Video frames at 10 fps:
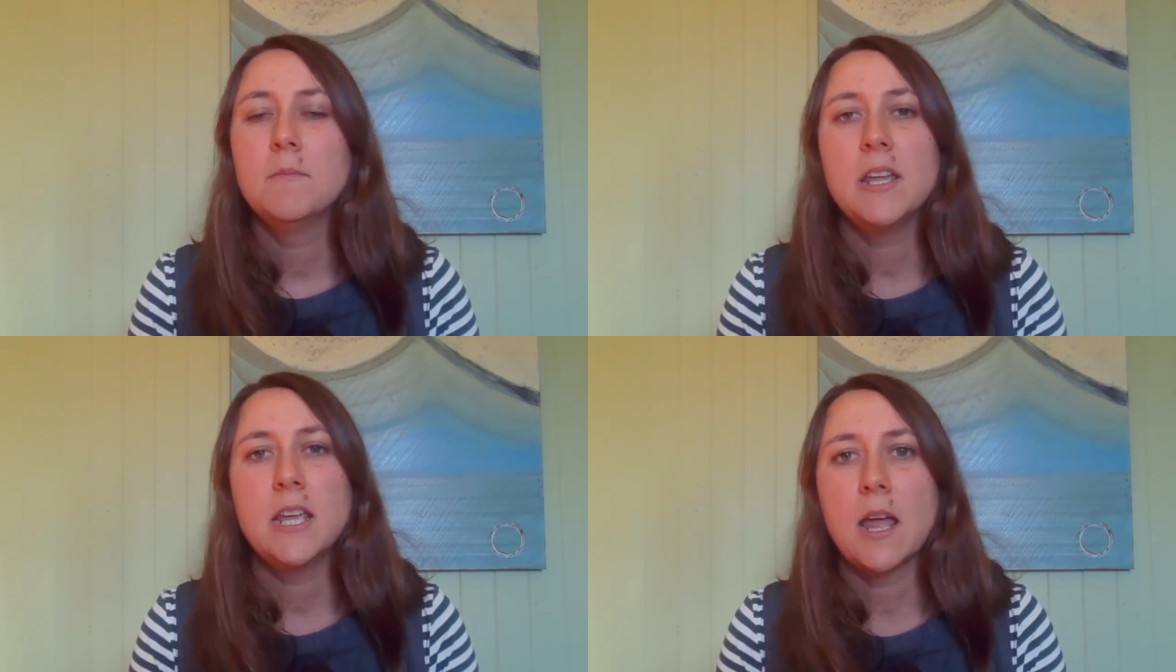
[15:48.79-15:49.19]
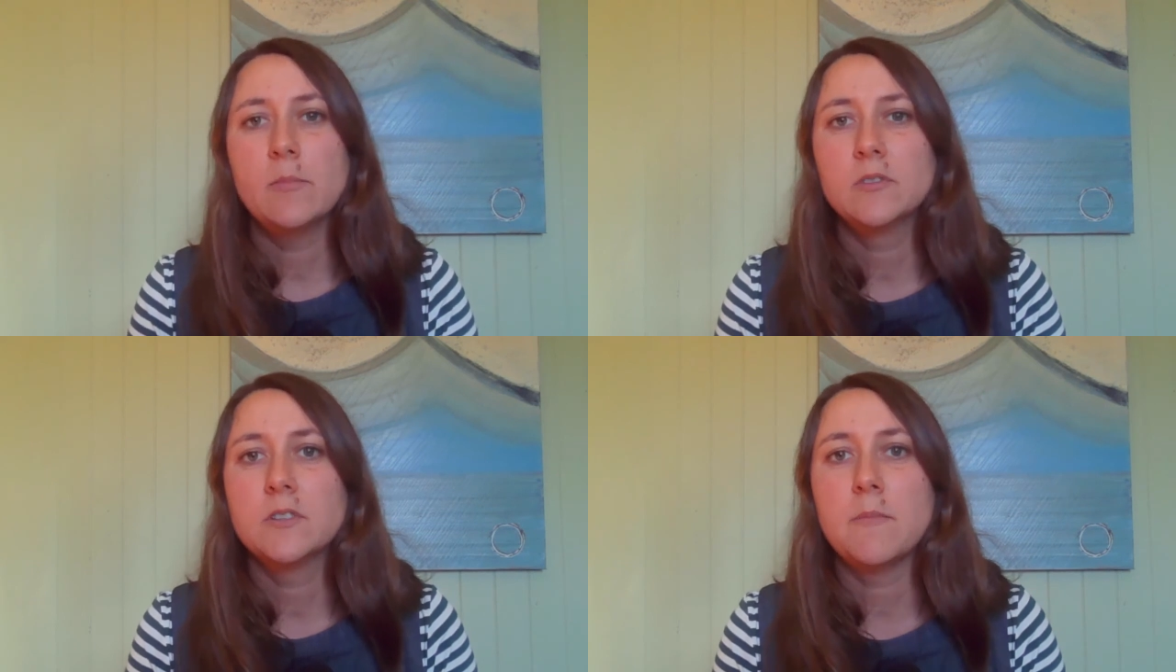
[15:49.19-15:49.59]
being
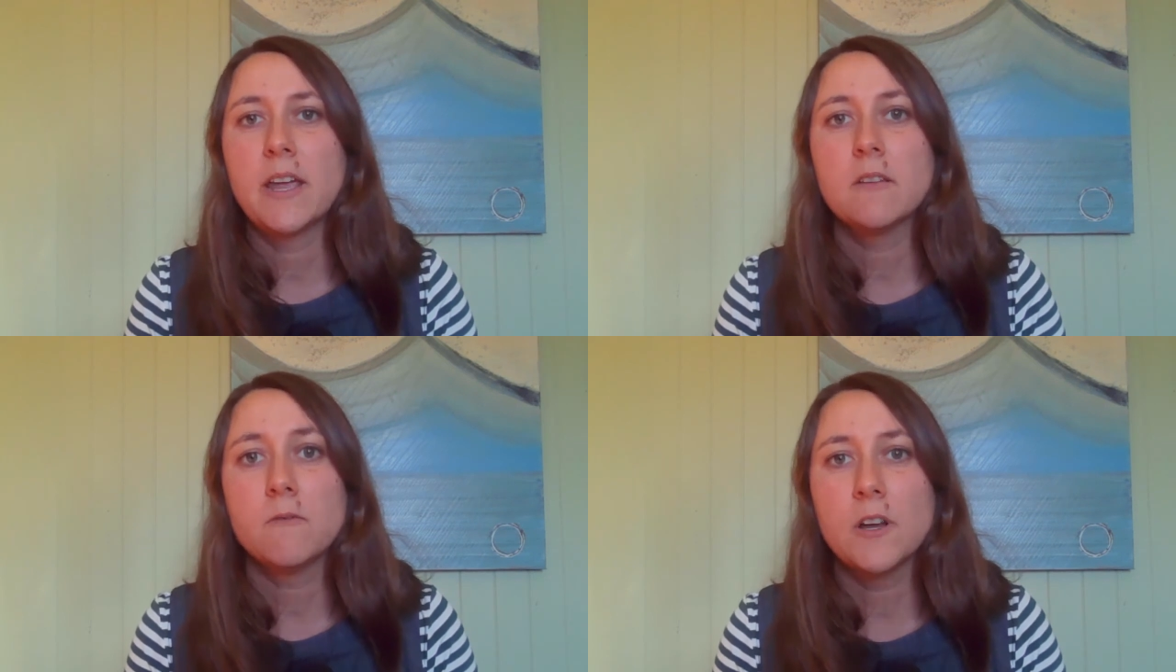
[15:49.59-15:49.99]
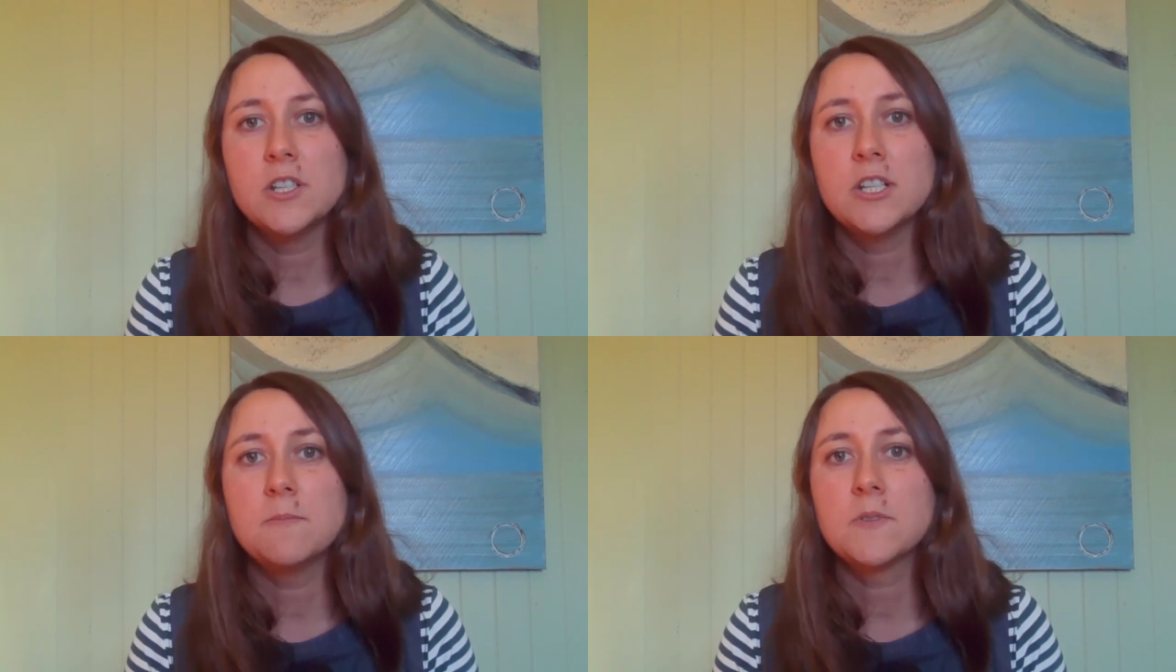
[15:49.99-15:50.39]
able to make
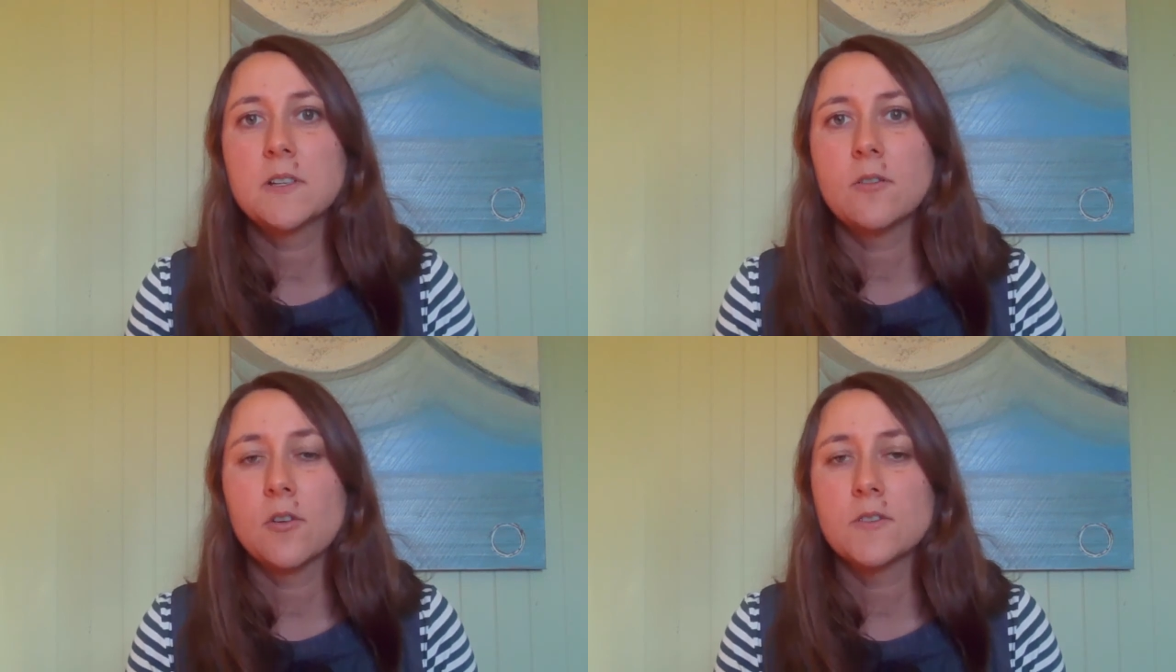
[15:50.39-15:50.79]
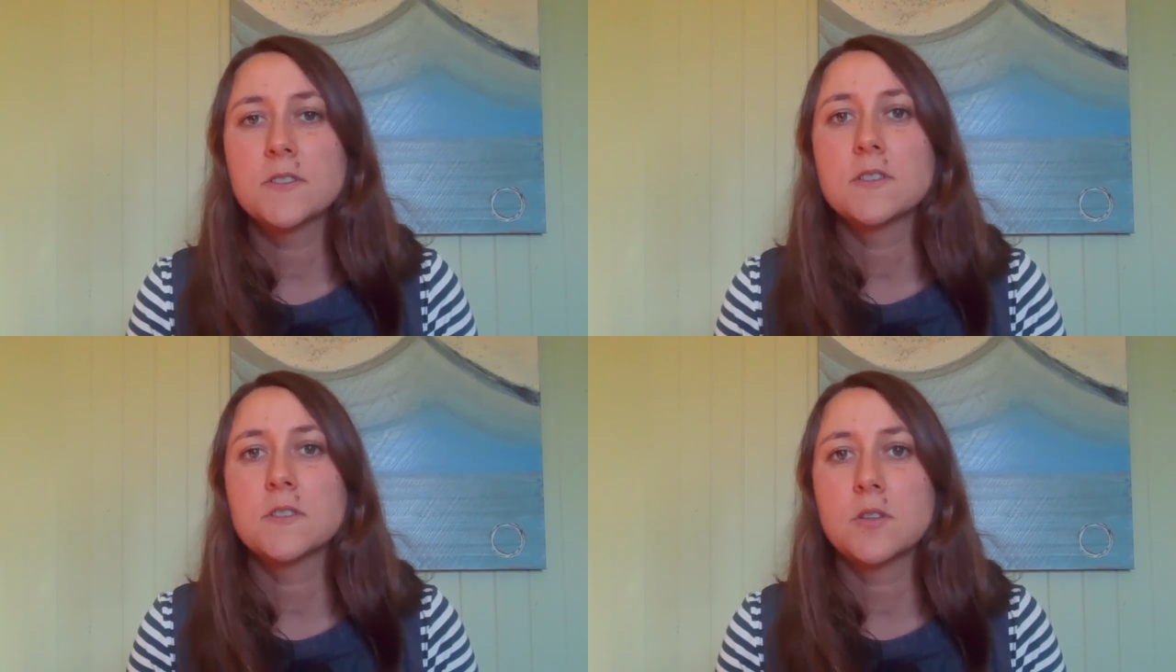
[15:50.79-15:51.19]
friendships
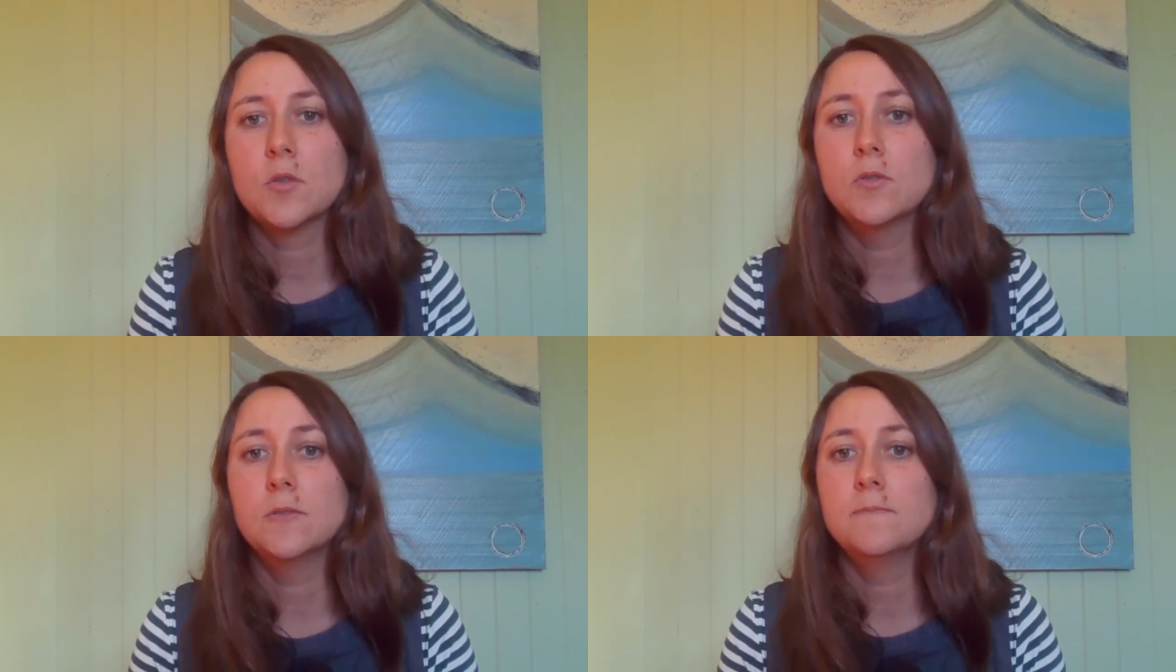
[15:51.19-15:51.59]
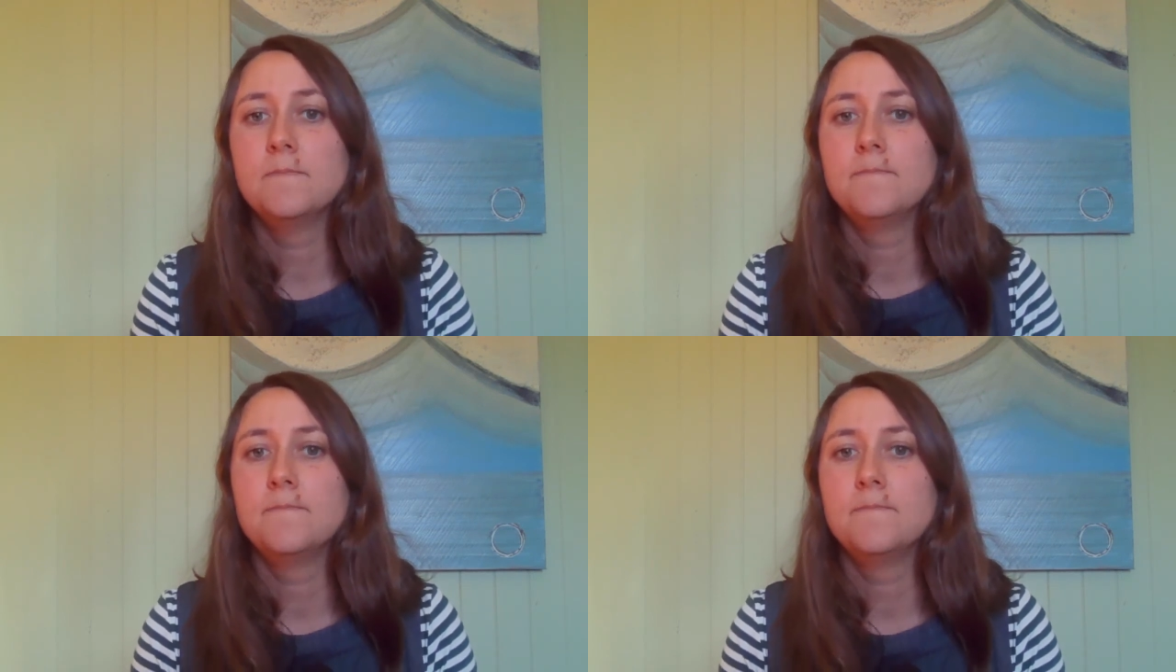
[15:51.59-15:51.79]
across the school.